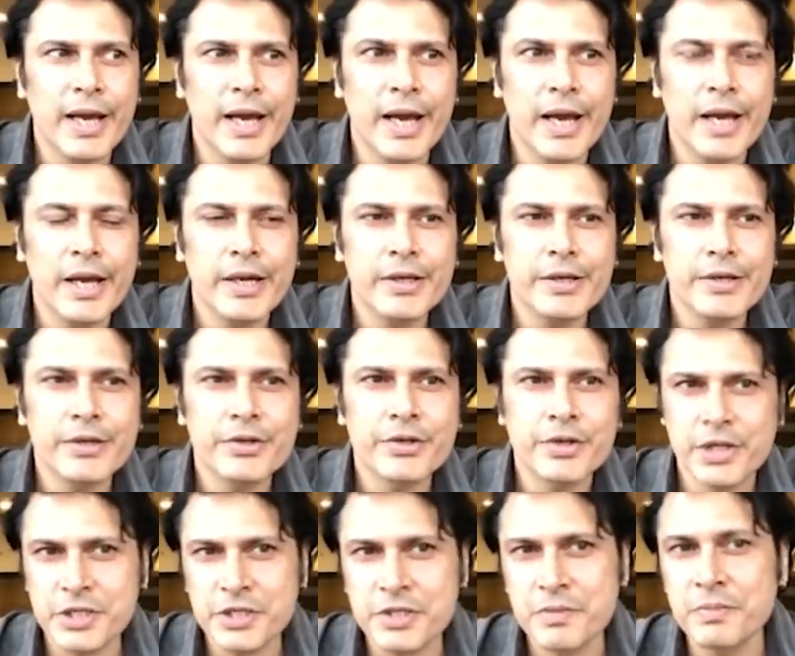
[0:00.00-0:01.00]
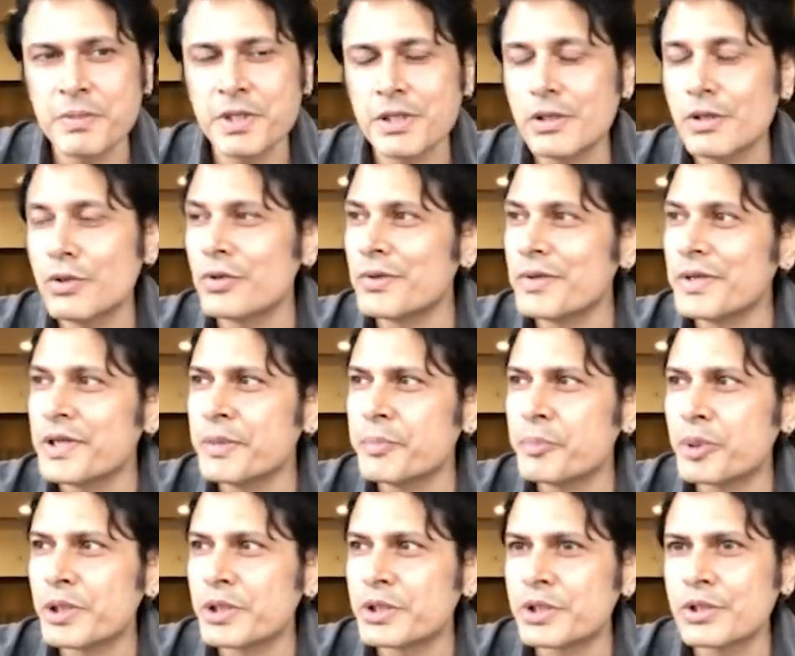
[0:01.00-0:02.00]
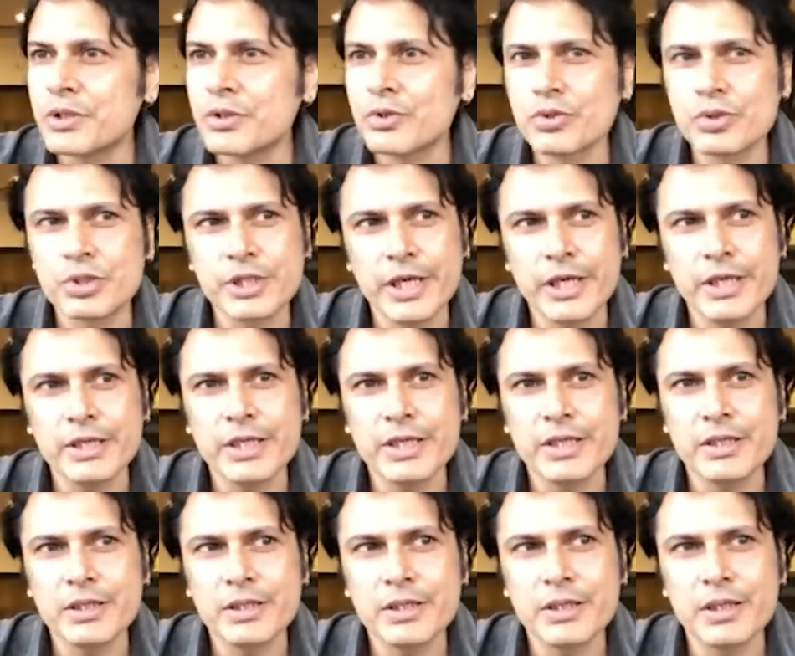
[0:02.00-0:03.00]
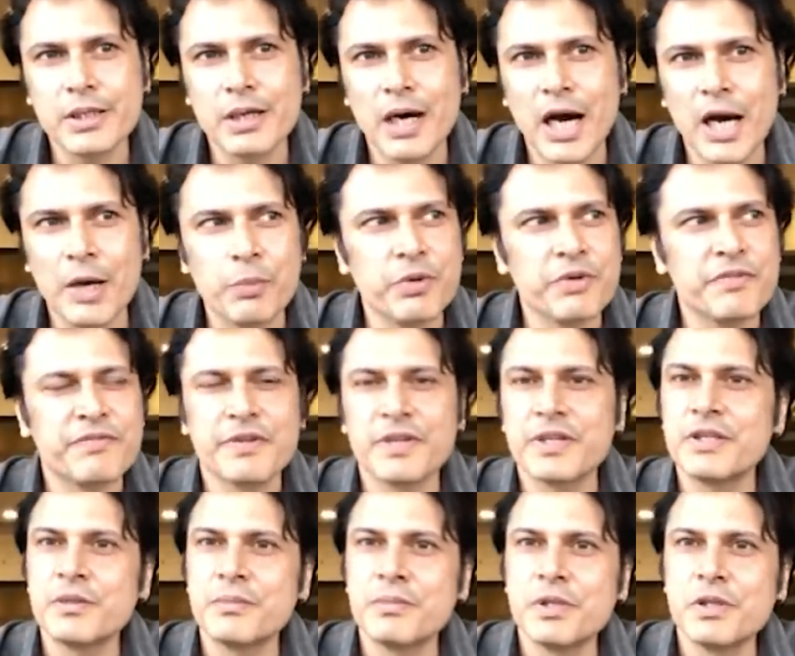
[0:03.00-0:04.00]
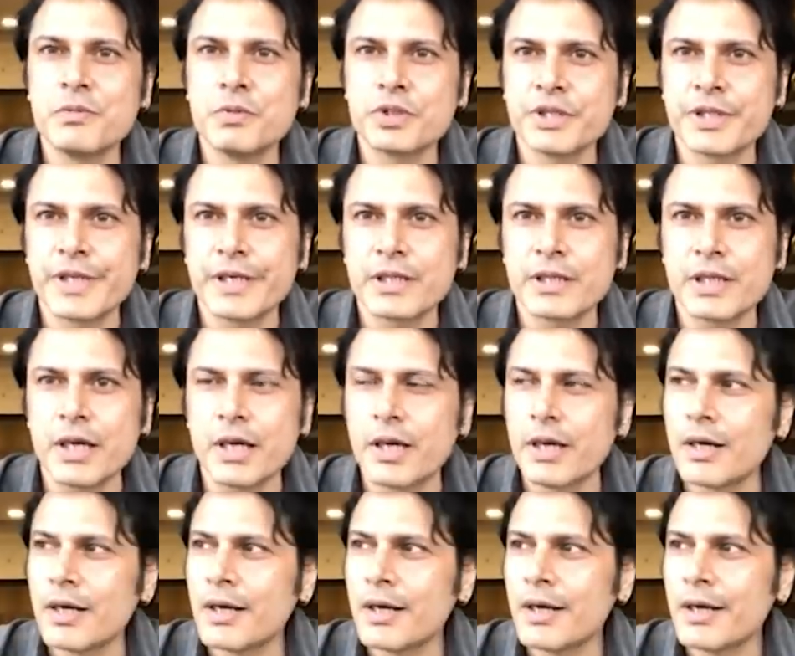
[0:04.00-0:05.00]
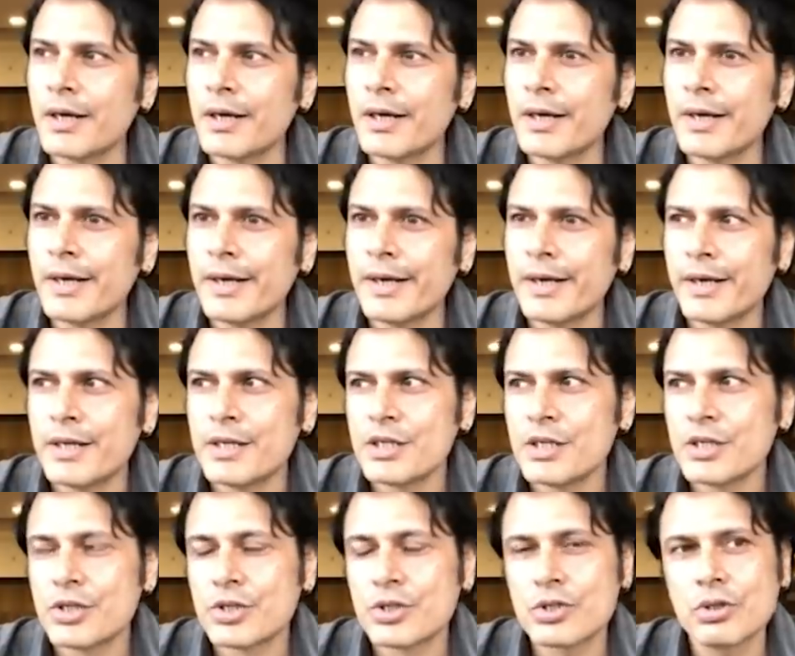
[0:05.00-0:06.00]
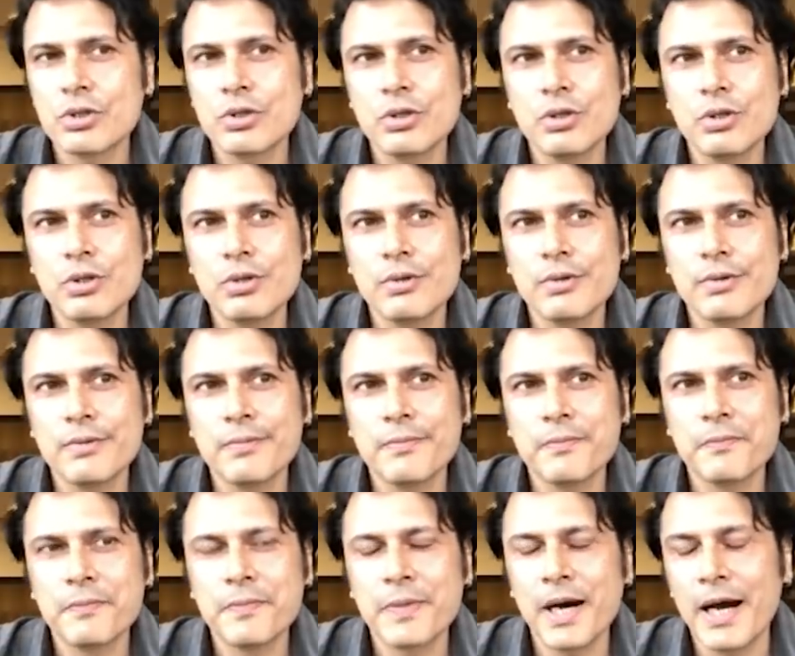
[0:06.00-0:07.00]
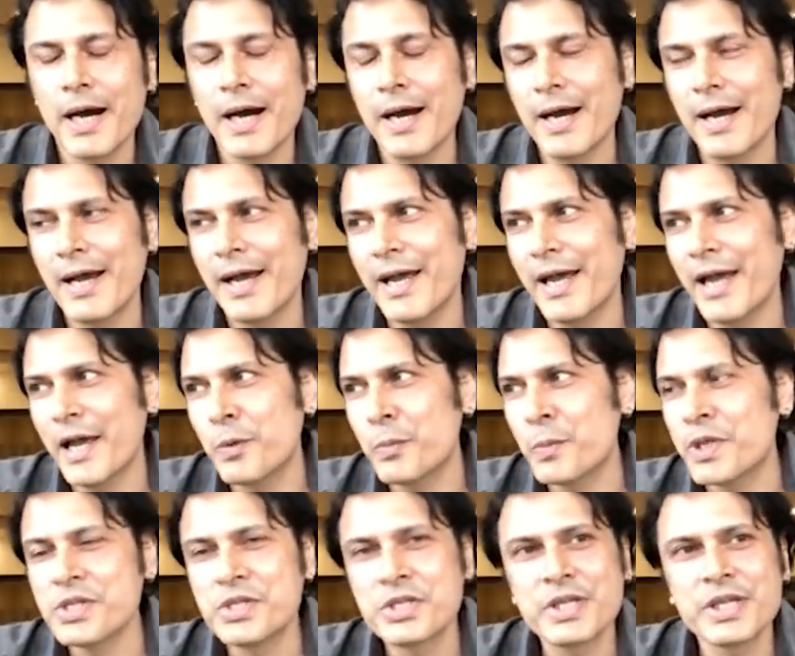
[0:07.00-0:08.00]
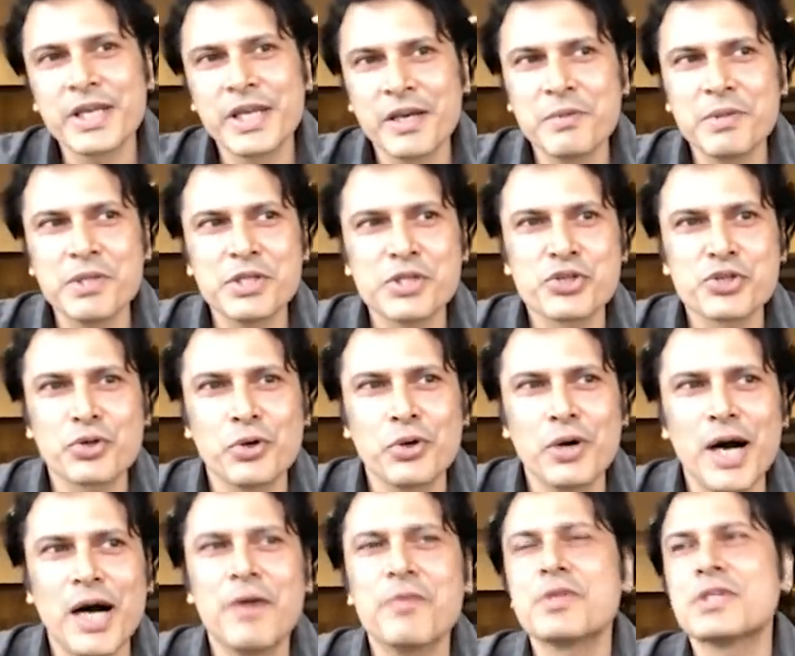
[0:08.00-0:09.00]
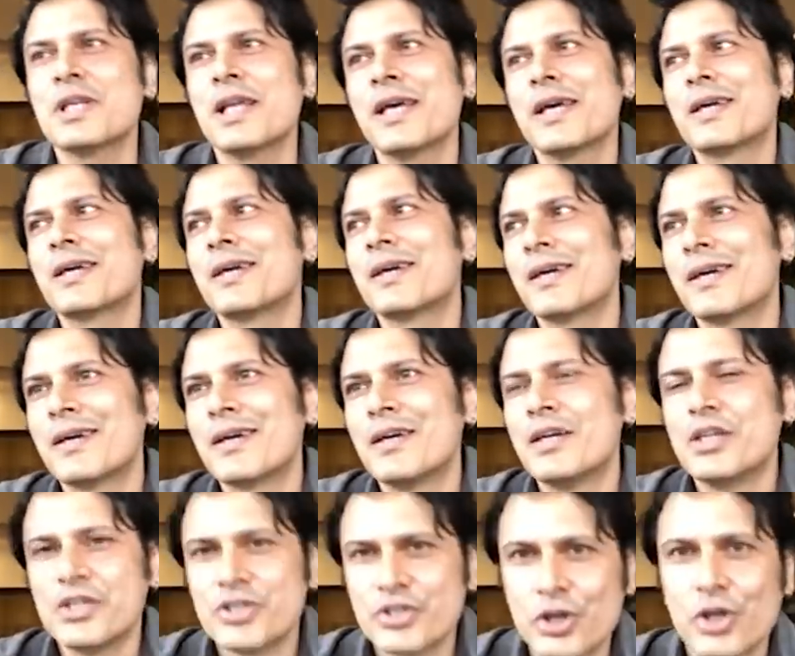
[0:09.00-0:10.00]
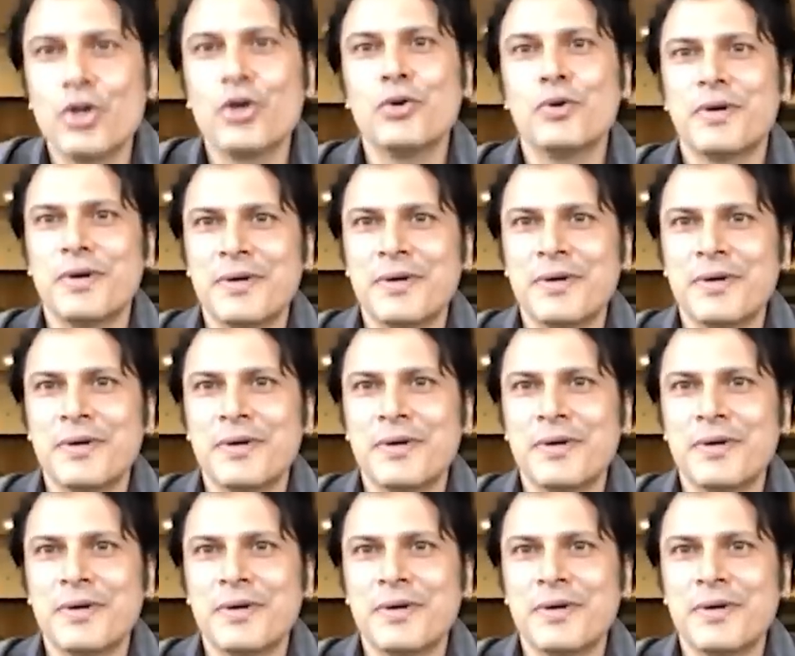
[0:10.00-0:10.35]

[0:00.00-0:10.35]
And trust me, the only person who said that I would fit the bill was Ekta. So, and when she gave me the show, I was like, chalo,